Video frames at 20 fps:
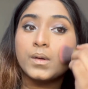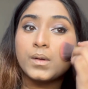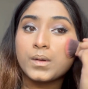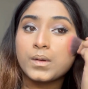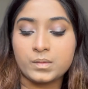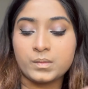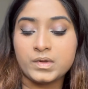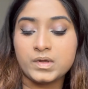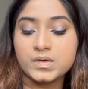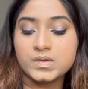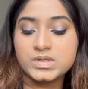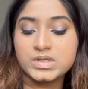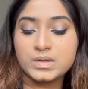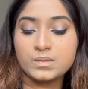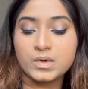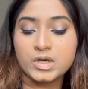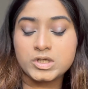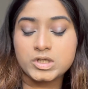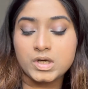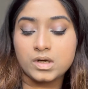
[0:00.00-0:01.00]
I'll be using
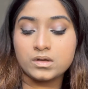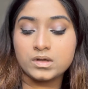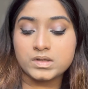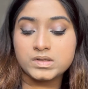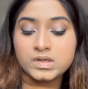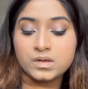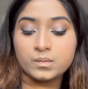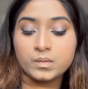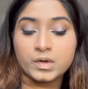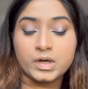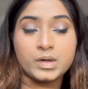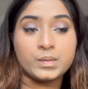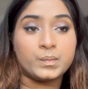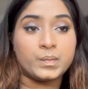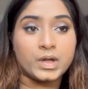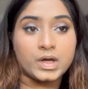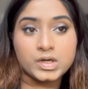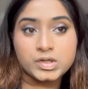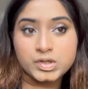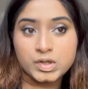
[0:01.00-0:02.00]
my Charlotte Tilbury
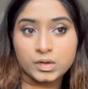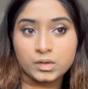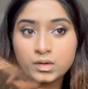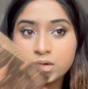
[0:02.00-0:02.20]
Blush and